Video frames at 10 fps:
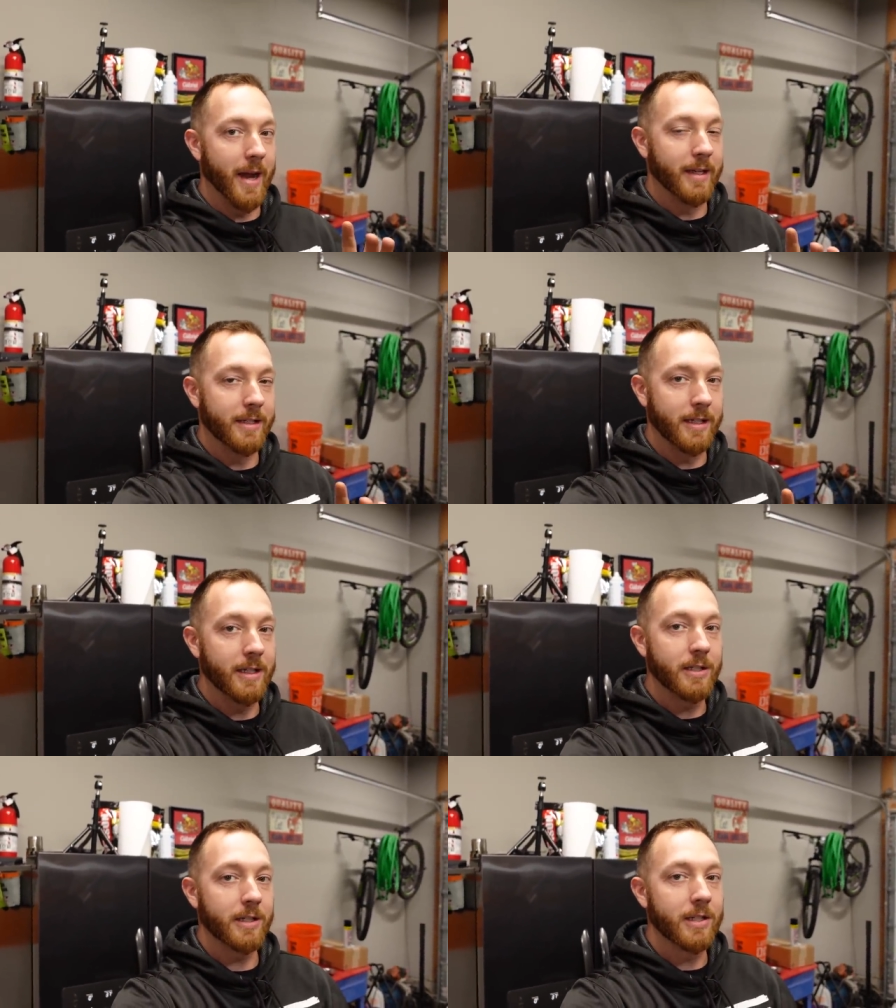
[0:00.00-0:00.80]
I
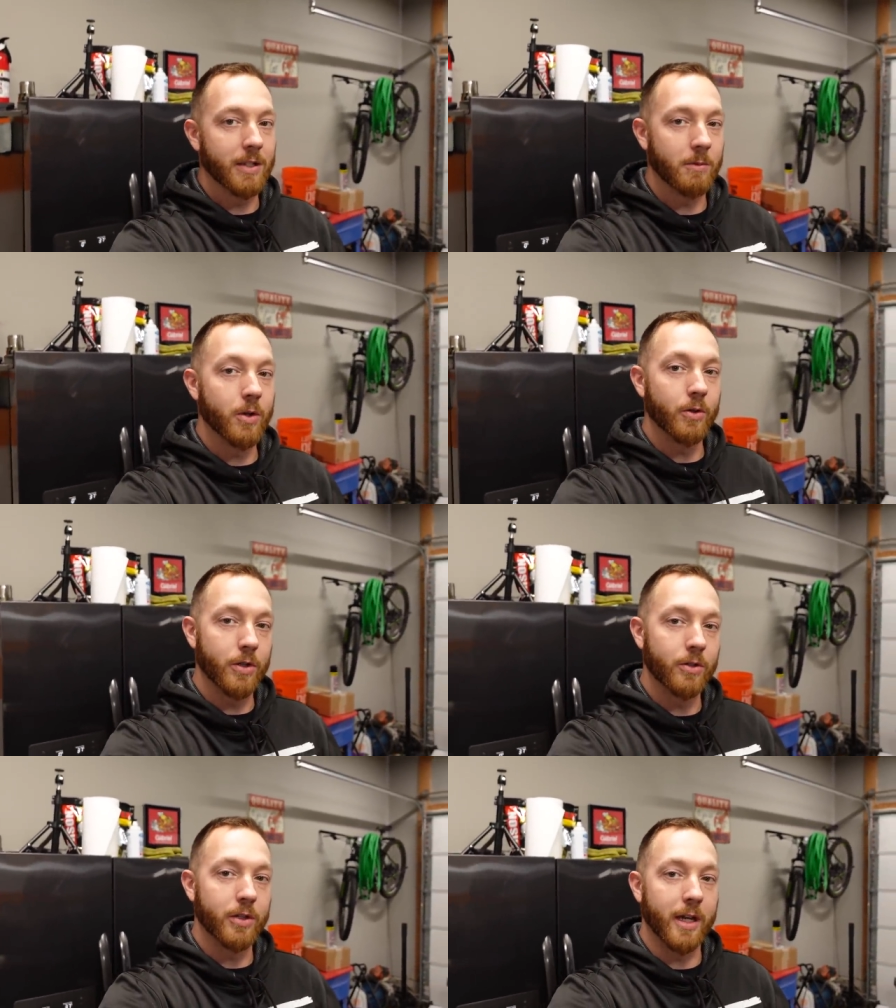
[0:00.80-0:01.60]
did see someone who
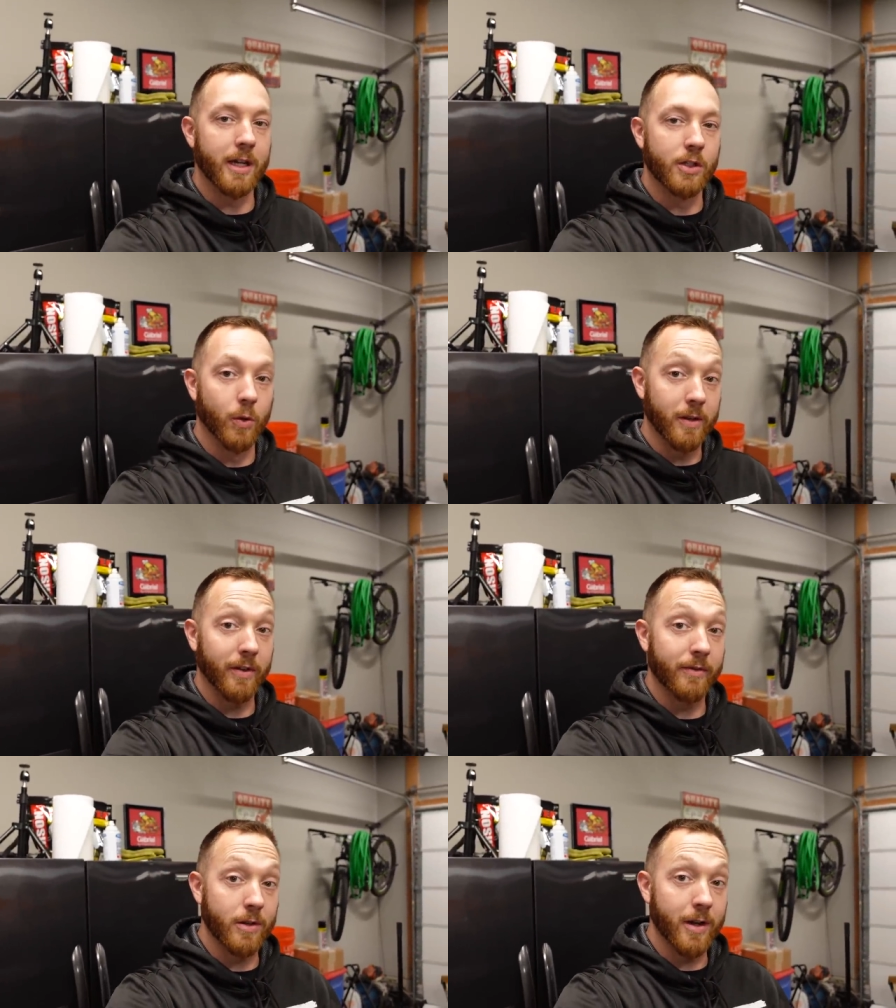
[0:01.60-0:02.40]
used a
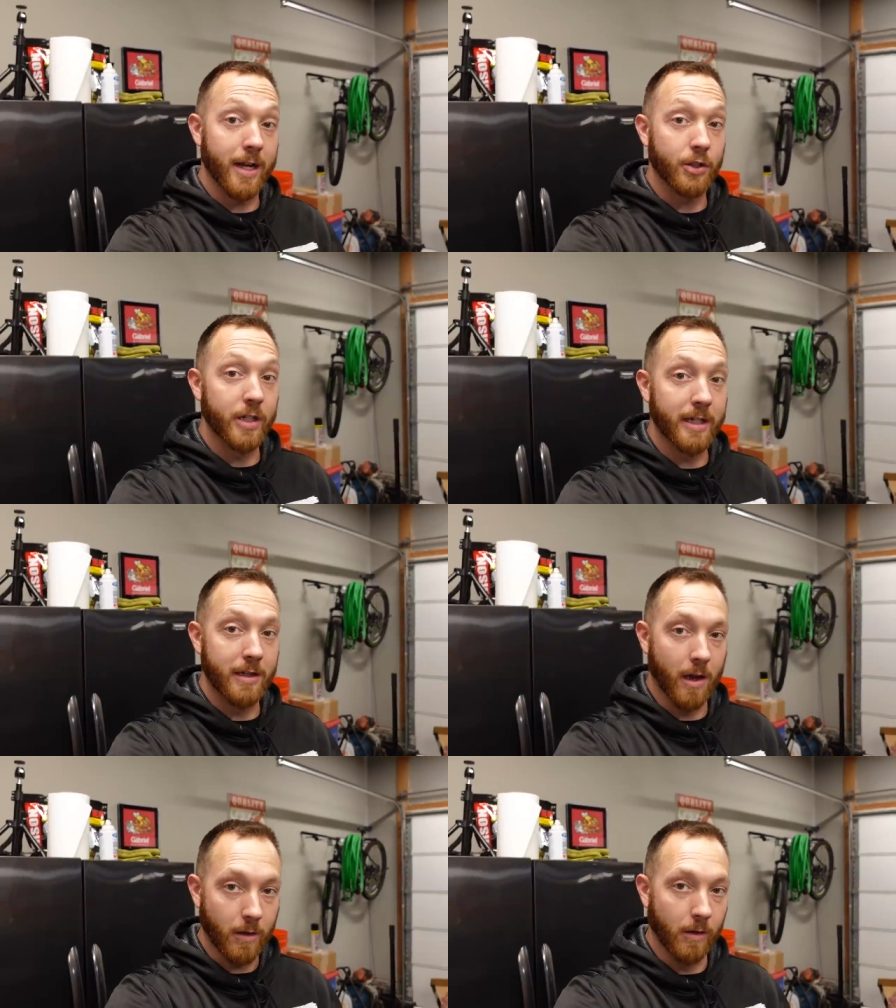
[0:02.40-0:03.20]
2500 HD
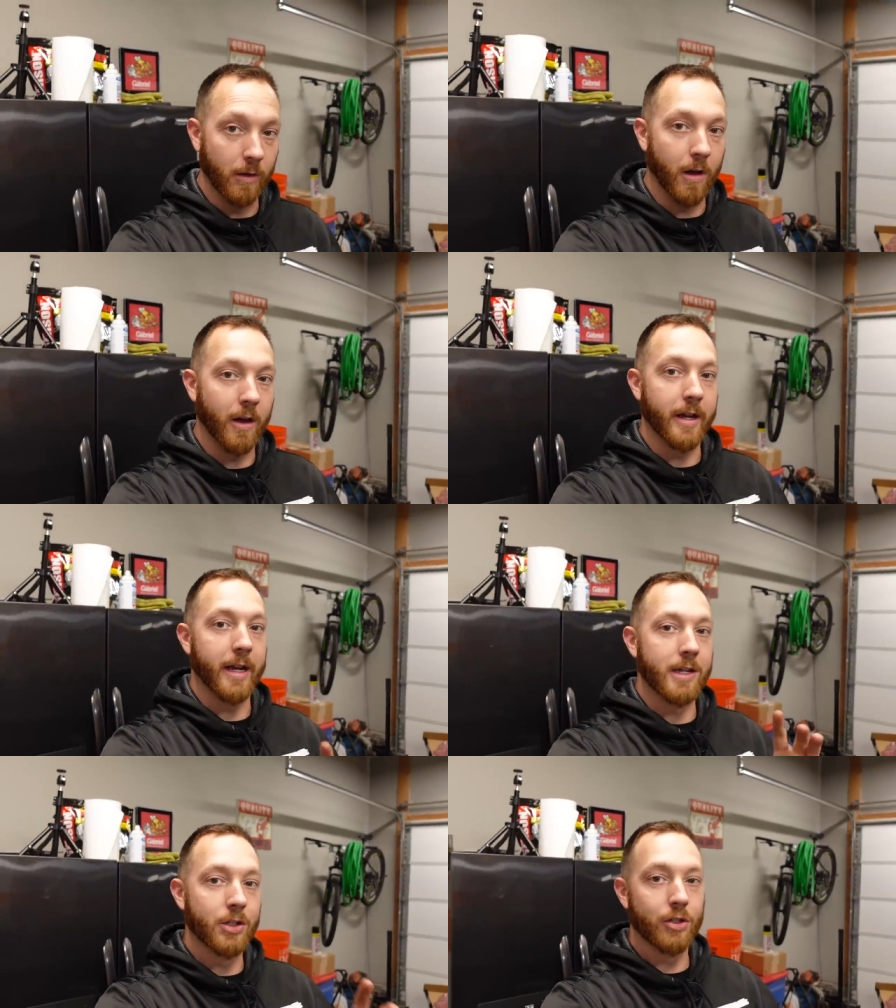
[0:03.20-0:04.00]
knuckle on
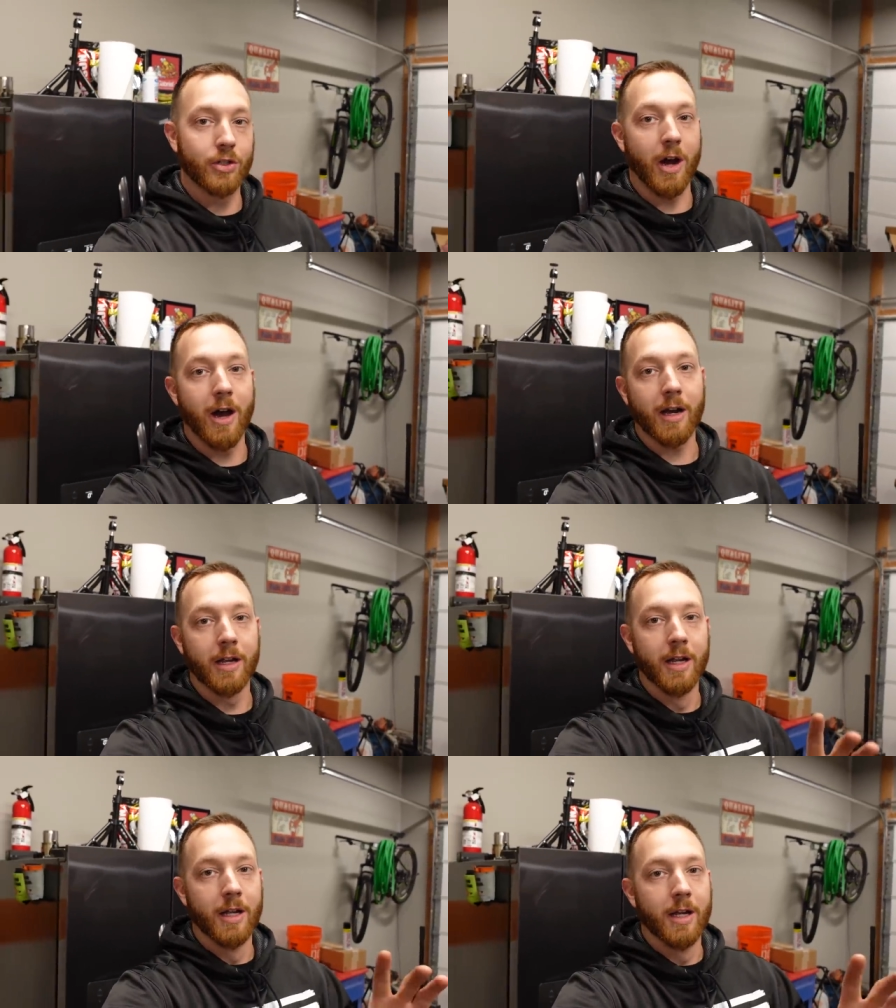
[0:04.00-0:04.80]
a stock